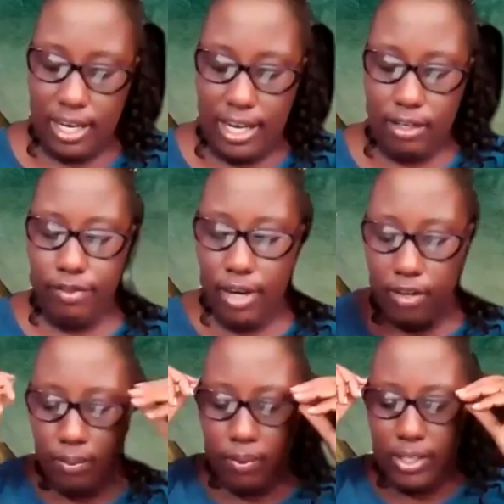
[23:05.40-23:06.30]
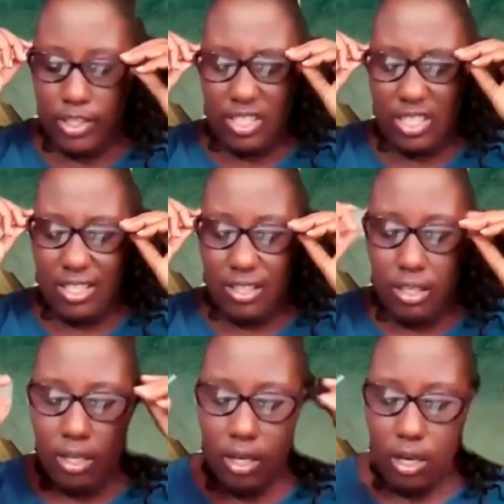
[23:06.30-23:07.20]
And the follow-up question,
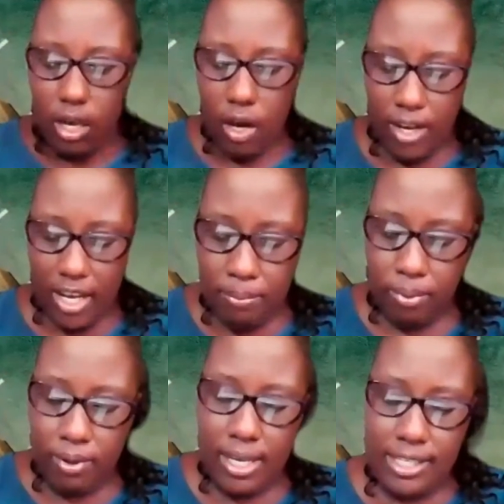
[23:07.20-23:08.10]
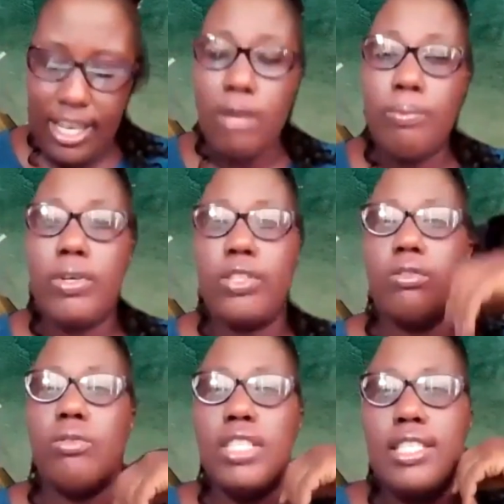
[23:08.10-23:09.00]
how can praise help
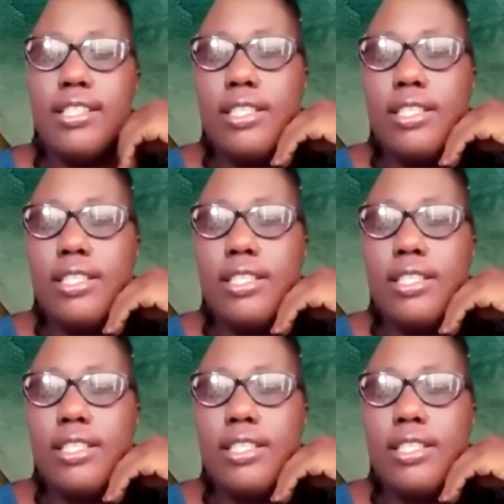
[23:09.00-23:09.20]
us through these